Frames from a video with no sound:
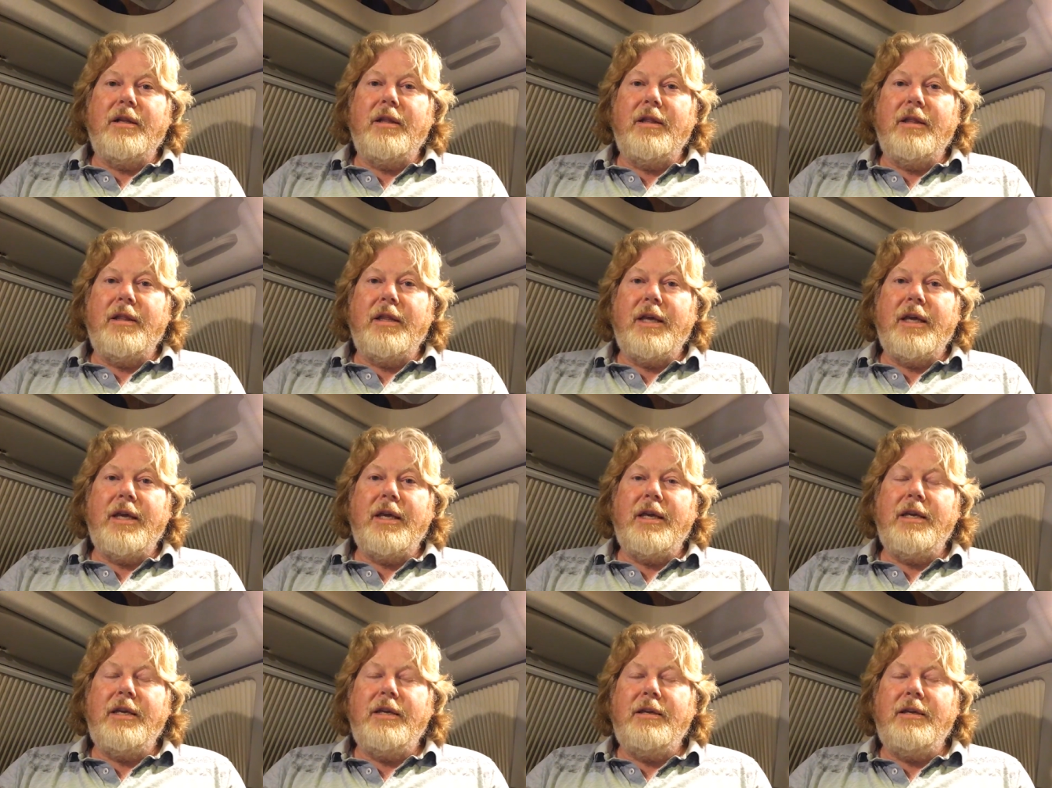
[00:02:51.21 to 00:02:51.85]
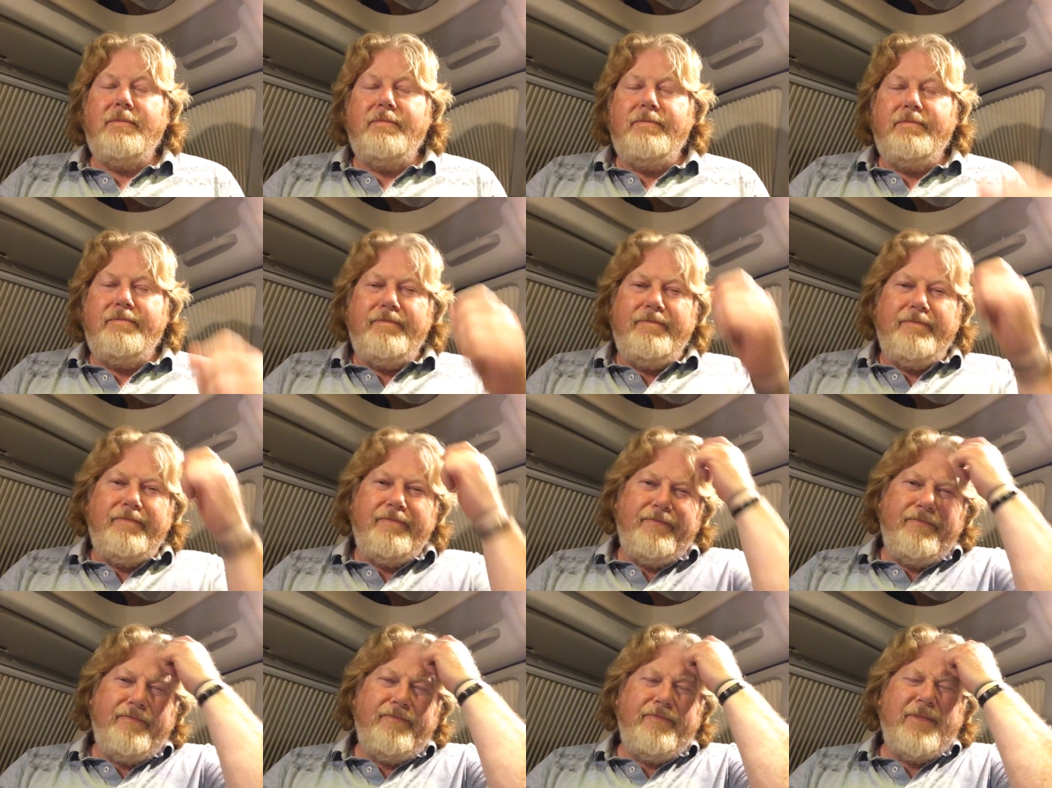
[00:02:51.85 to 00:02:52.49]
the
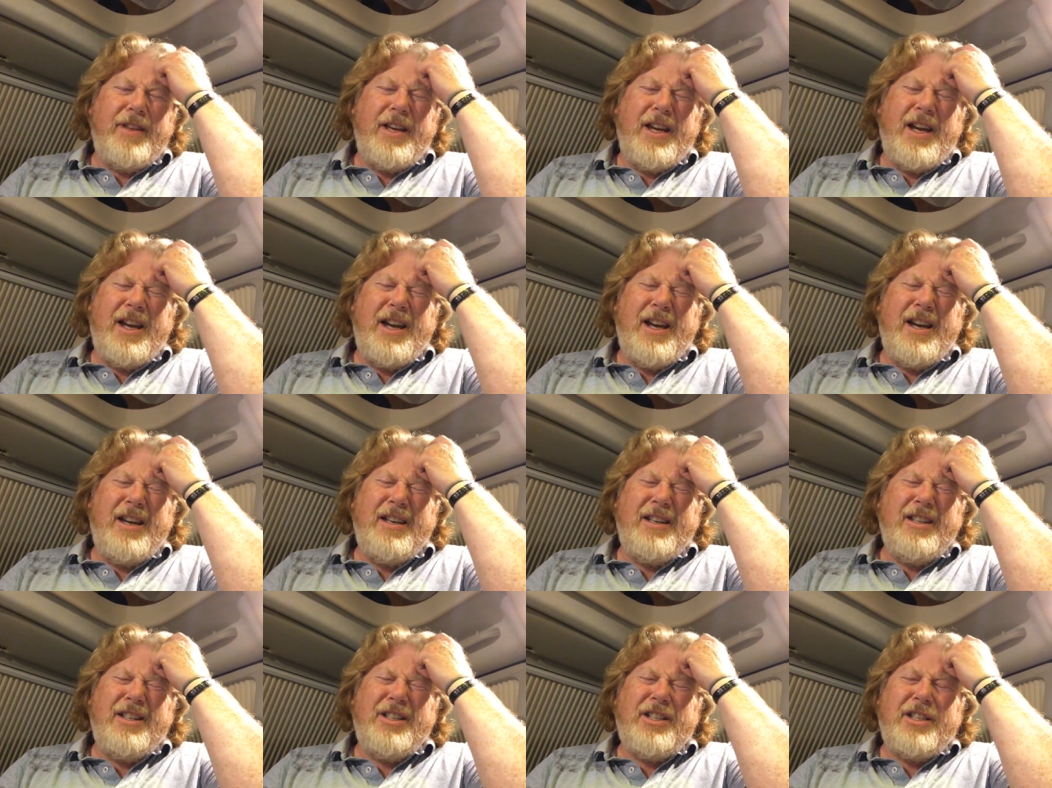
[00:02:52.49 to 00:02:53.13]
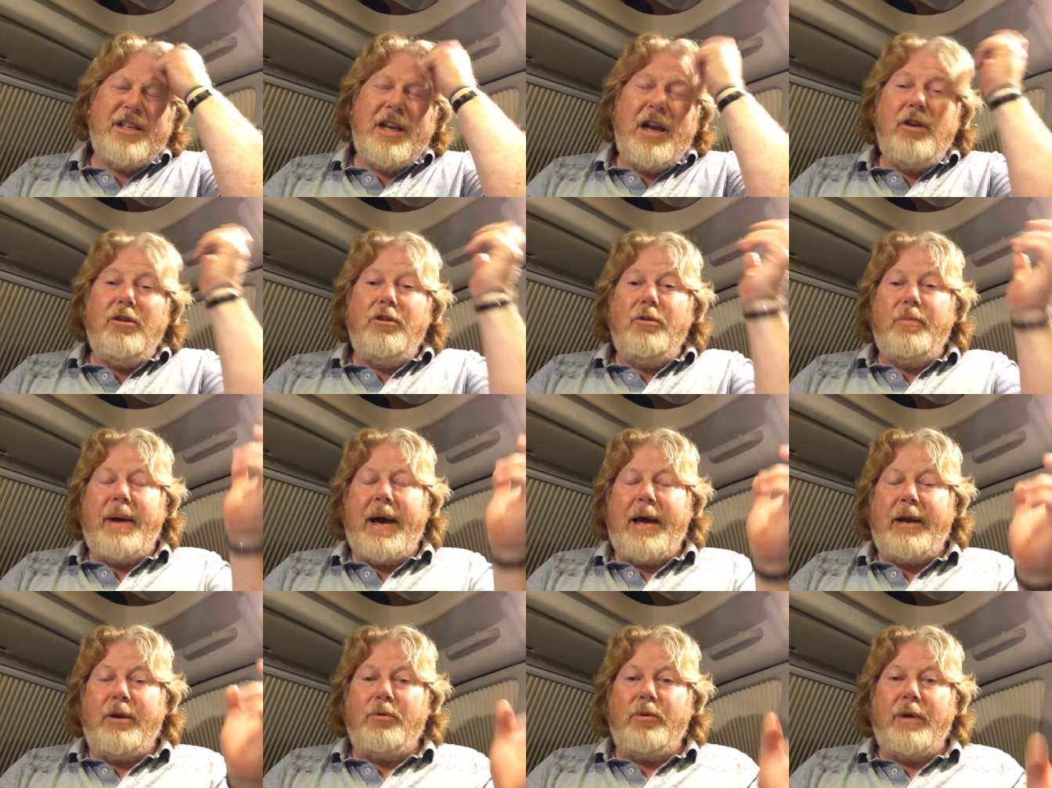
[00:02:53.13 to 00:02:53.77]
solar
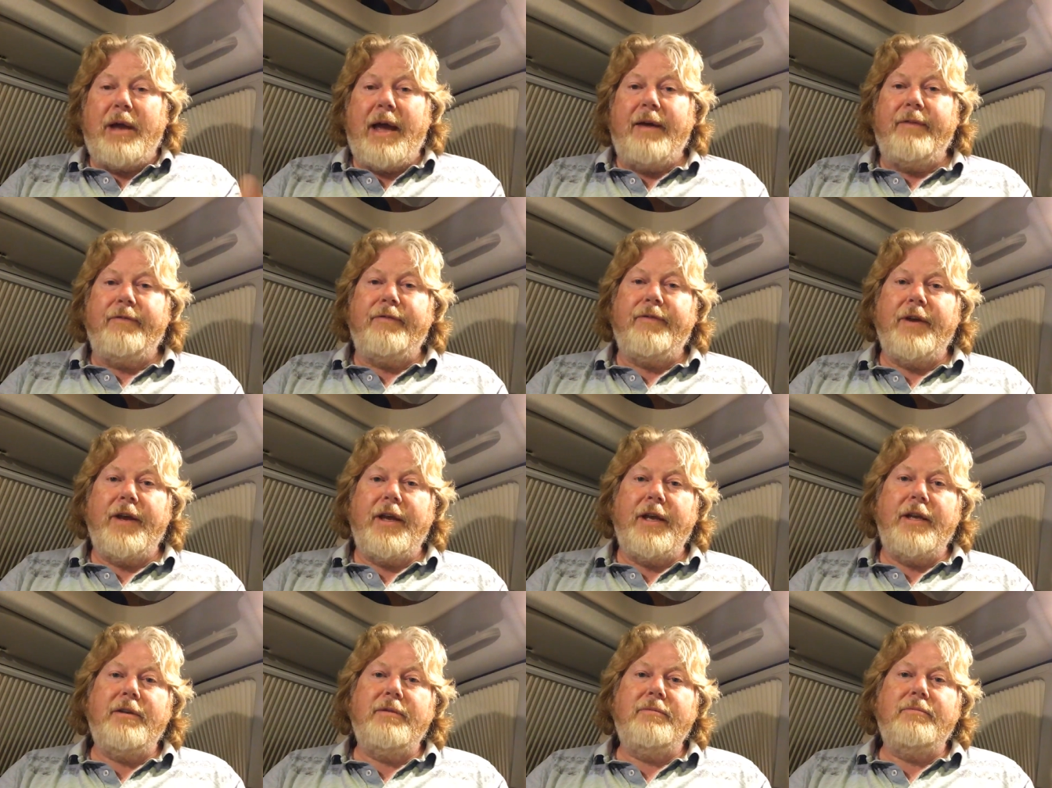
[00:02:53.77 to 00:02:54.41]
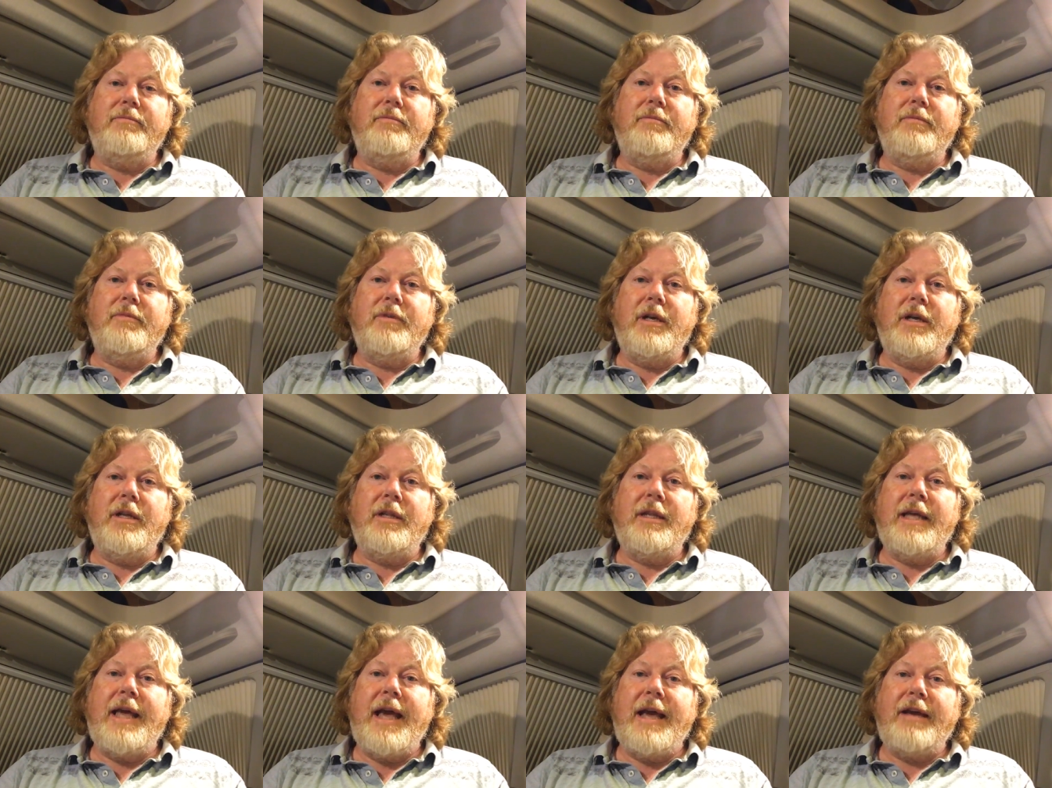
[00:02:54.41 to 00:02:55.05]
panel we have fitted
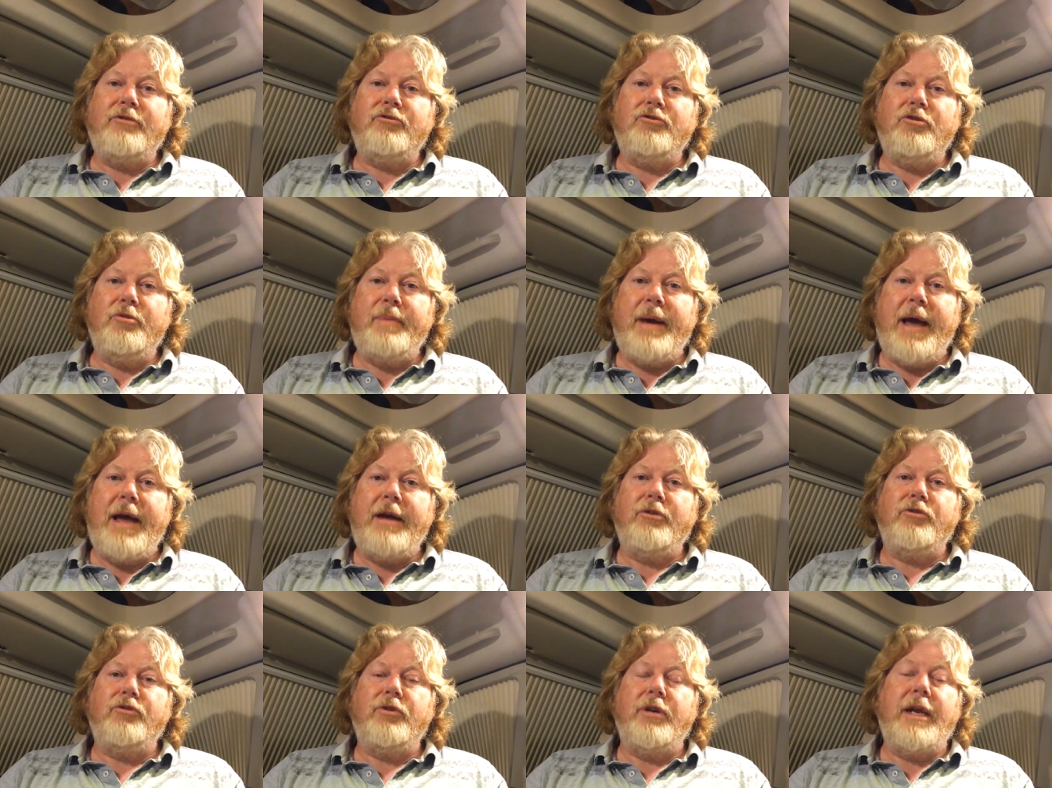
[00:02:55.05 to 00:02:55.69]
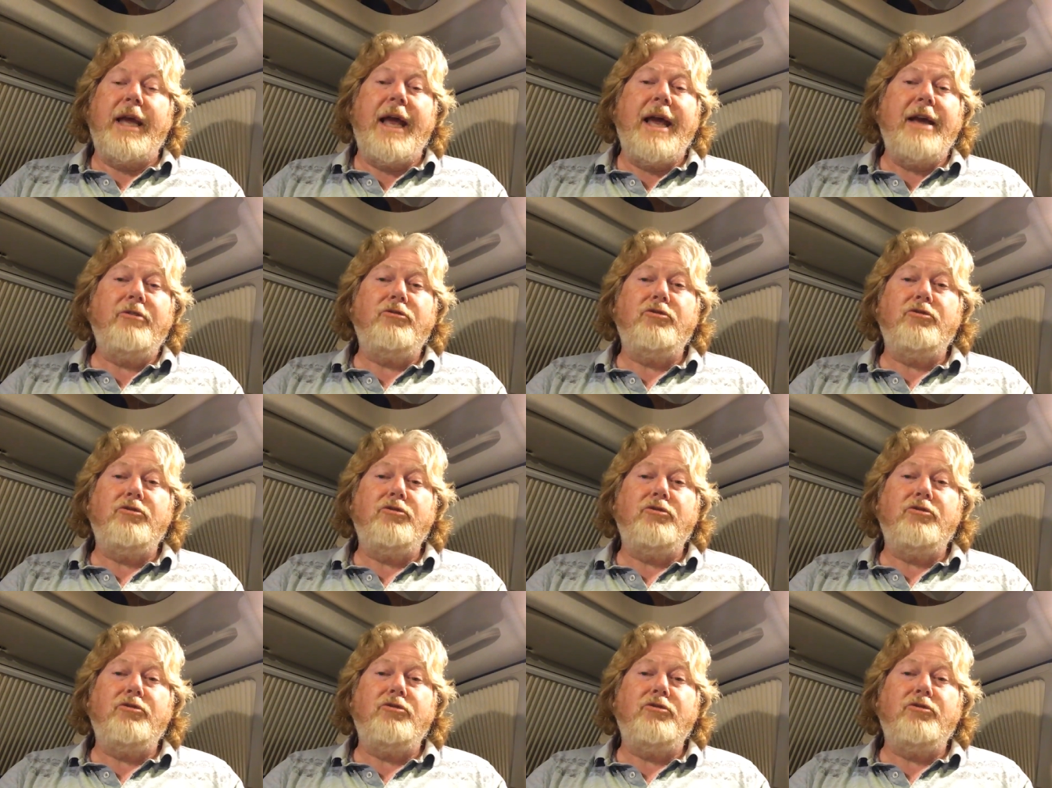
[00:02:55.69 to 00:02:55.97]
and the extra battery,